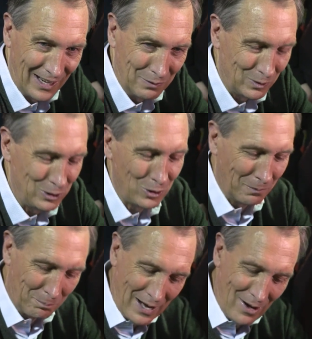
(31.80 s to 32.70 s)
And when you
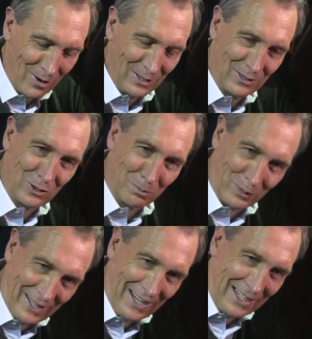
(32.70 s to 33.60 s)
compare it to
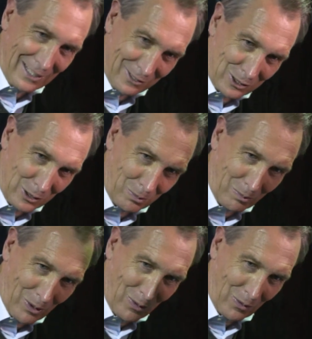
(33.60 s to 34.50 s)
playing in the
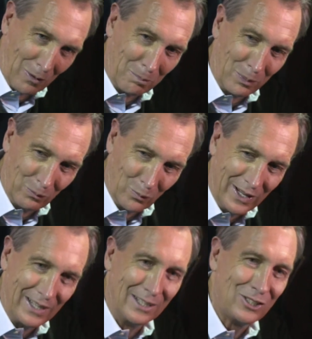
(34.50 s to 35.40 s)
Super Bowl or
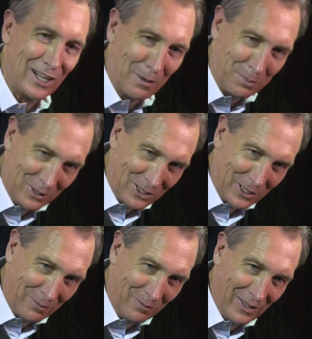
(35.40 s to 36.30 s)
winning a
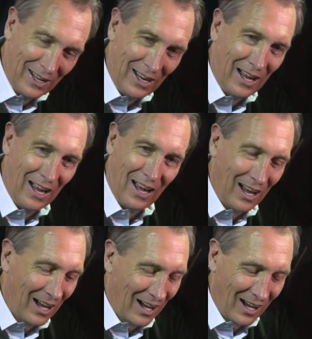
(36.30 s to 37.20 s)
championship,
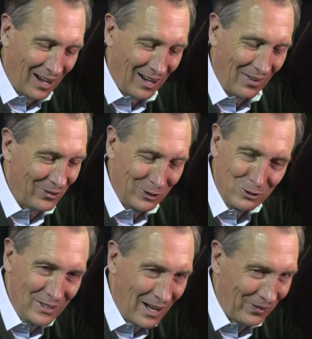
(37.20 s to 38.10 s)

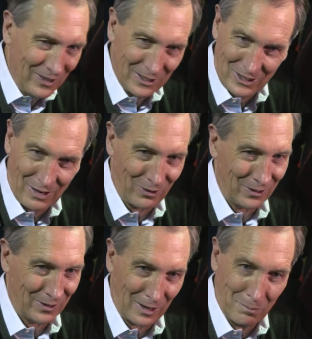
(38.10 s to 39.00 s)
there's nothing that's
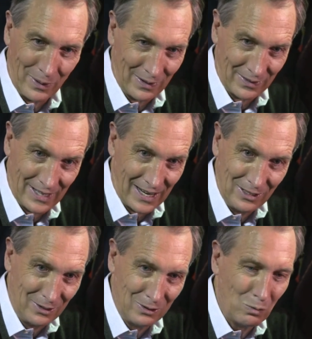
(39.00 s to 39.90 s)
ever going to compare to
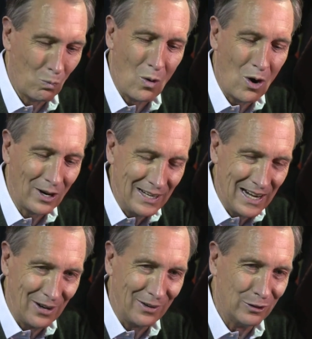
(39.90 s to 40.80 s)
that.
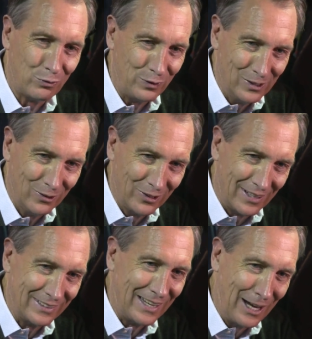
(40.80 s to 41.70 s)
Walking out on the field
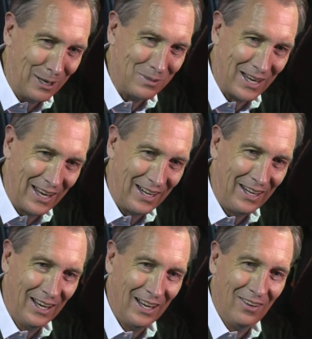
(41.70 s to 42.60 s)
on game
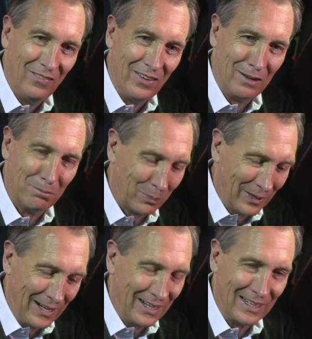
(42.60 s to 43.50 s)
day and
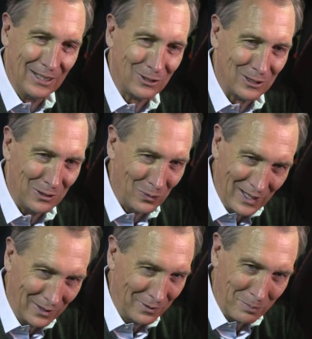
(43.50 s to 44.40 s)
playing against the
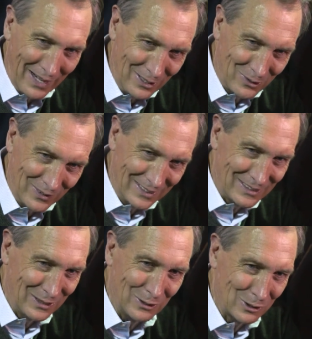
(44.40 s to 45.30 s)
New England
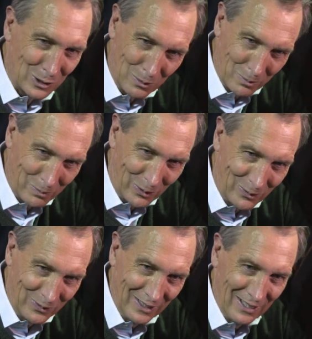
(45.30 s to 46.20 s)
Patriots in the Super
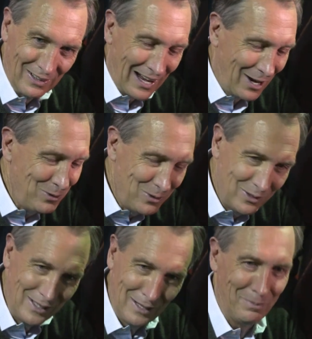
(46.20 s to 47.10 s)
Bowl, how are you
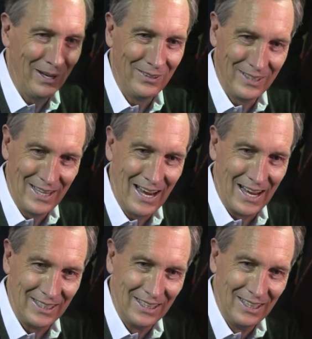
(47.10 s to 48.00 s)
going to get better than
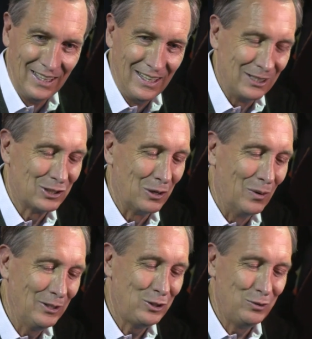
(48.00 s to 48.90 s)
that? And so
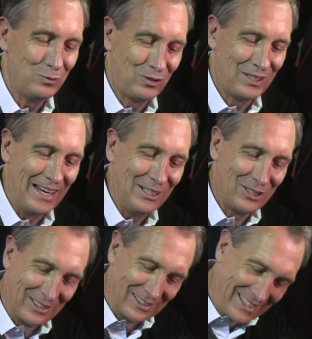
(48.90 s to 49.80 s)
once you've
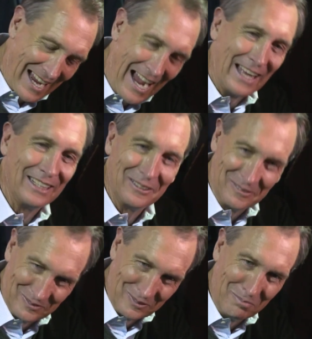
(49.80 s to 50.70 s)
tasted that
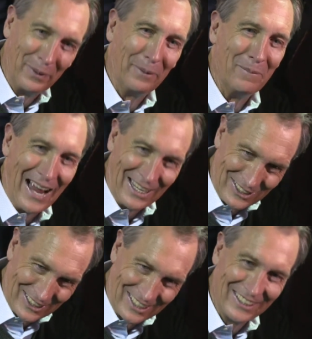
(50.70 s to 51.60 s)
bit of
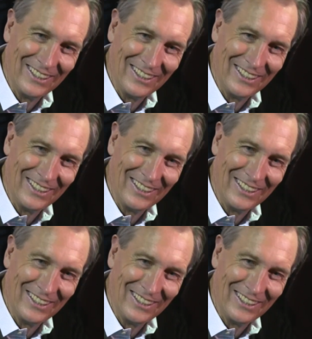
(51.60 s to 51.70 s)
magic,